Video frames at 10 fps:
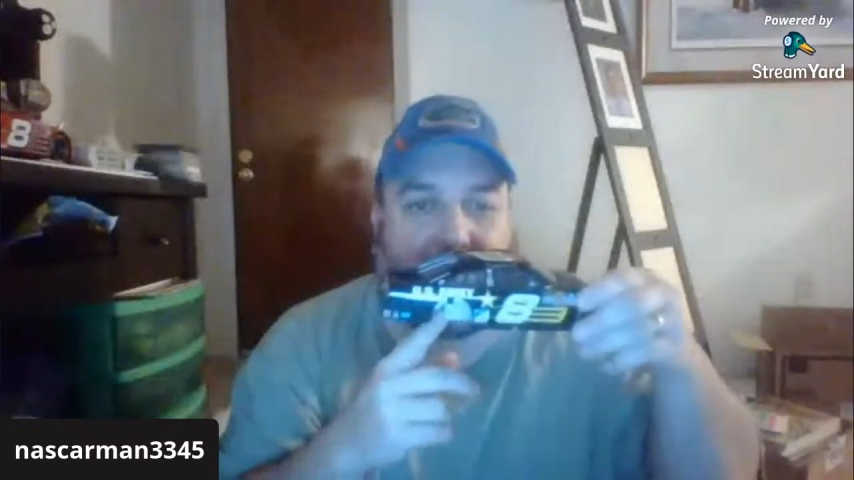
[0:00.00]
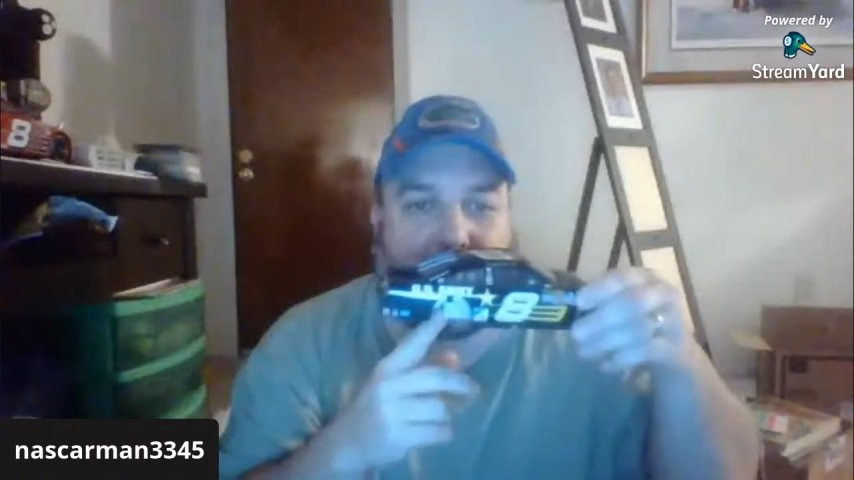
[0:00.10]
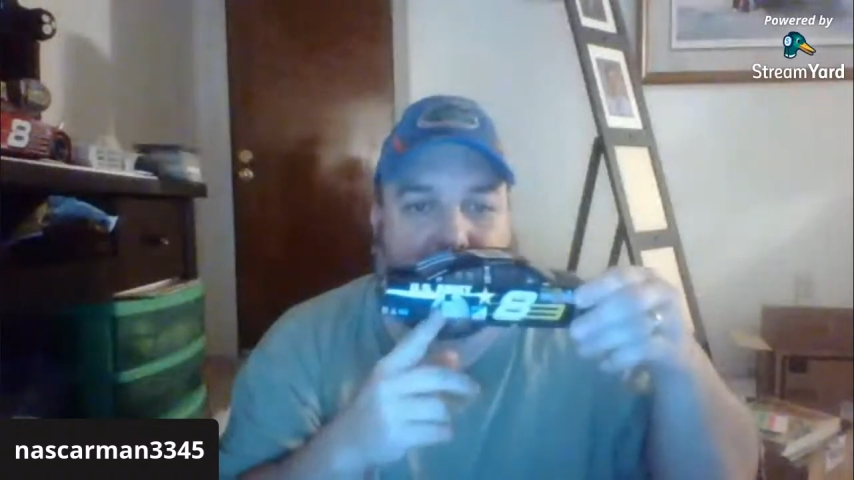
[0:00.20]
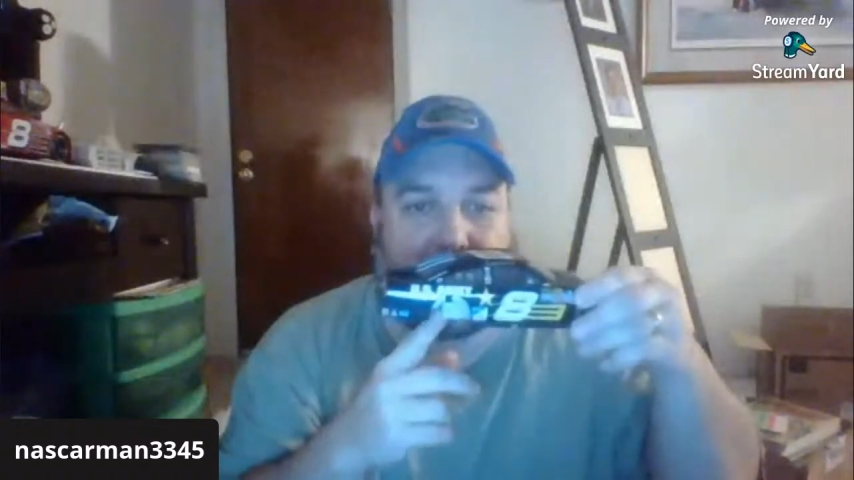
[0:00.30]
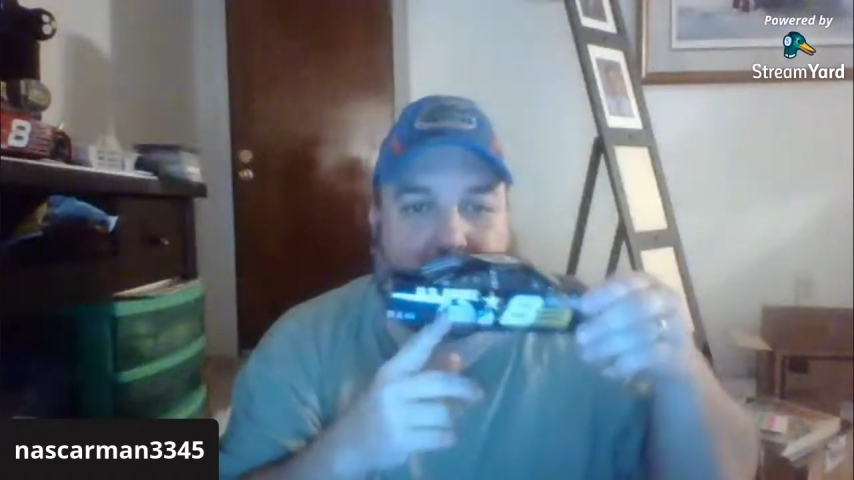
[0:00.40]

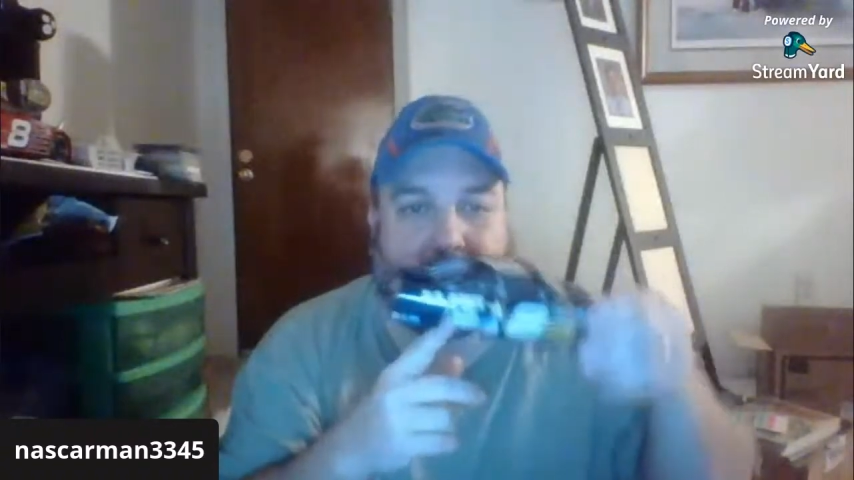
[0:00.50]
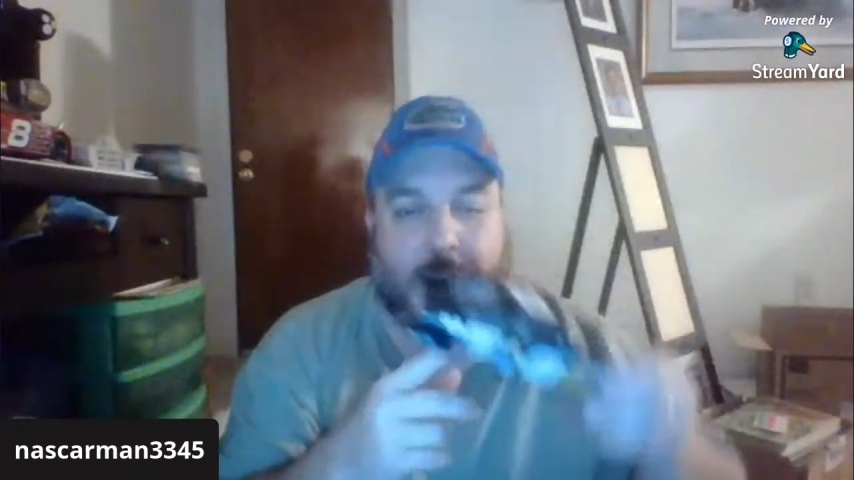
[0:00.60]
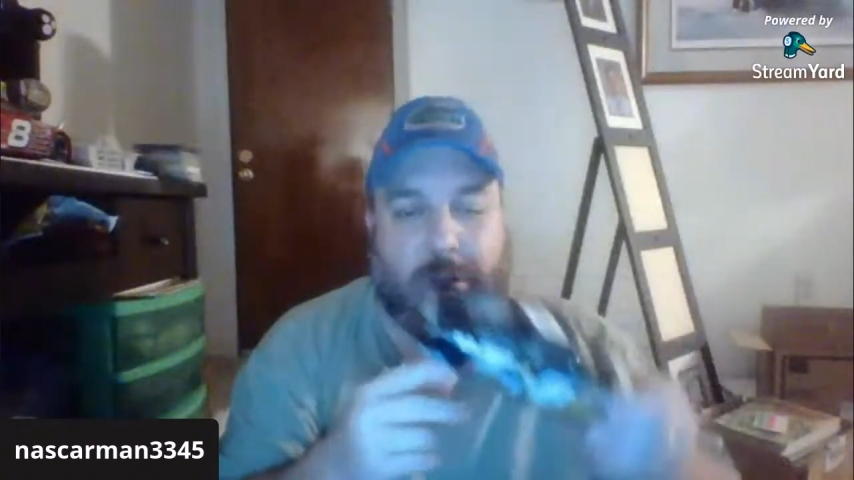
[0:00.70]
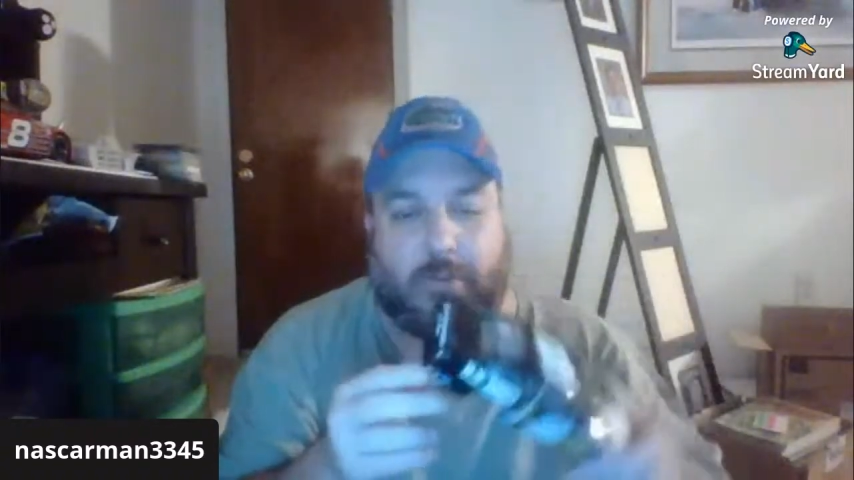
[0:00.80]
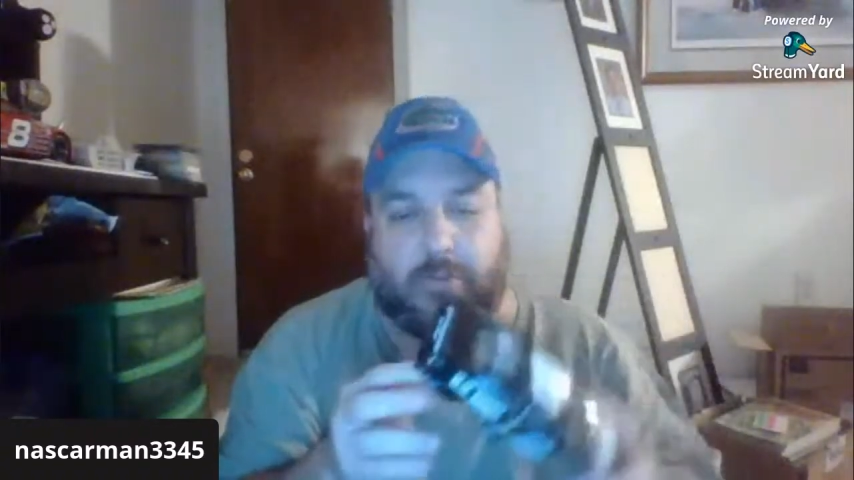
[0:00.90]
it with
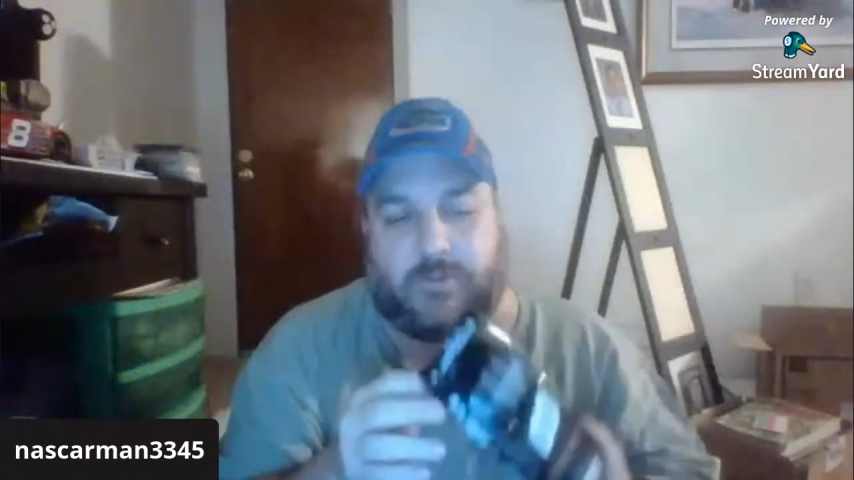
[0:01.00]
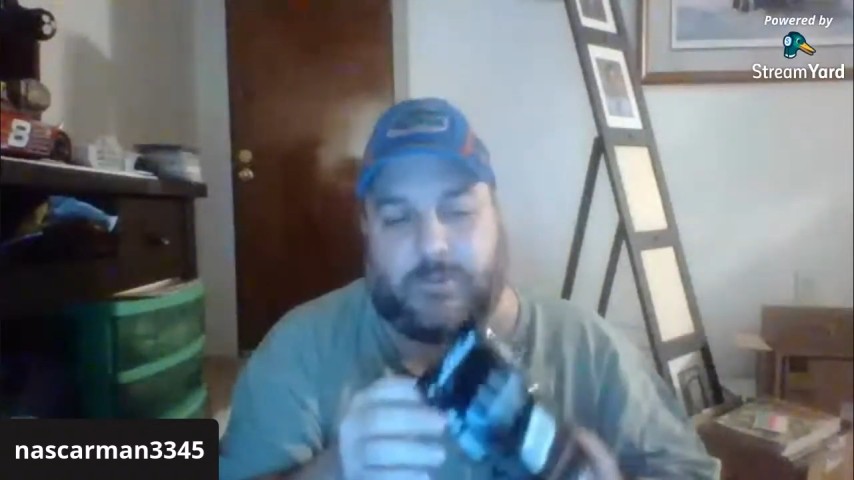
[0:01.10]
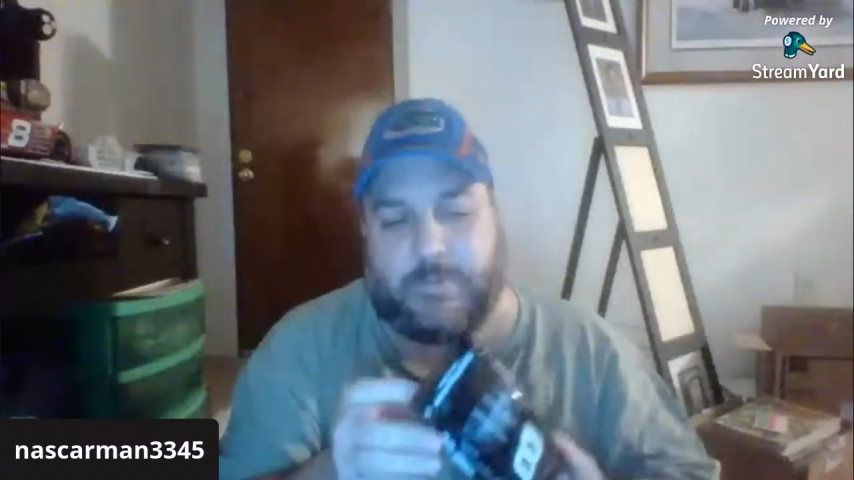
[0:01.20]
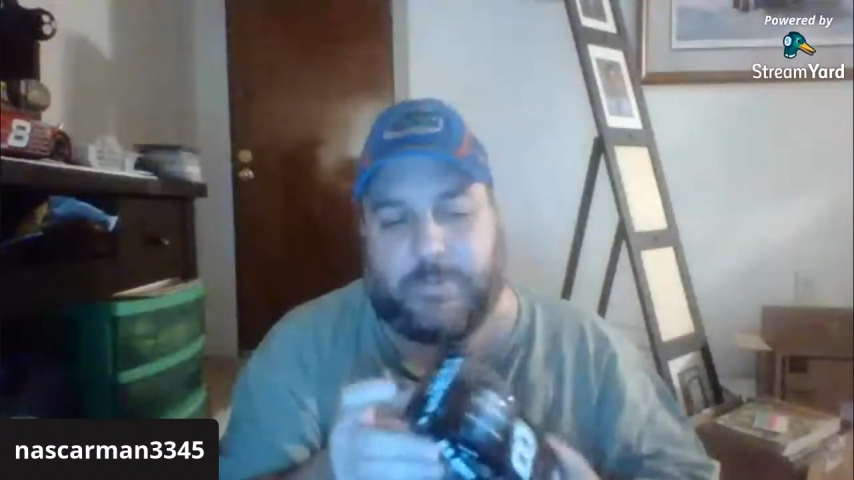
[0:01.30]
wheels,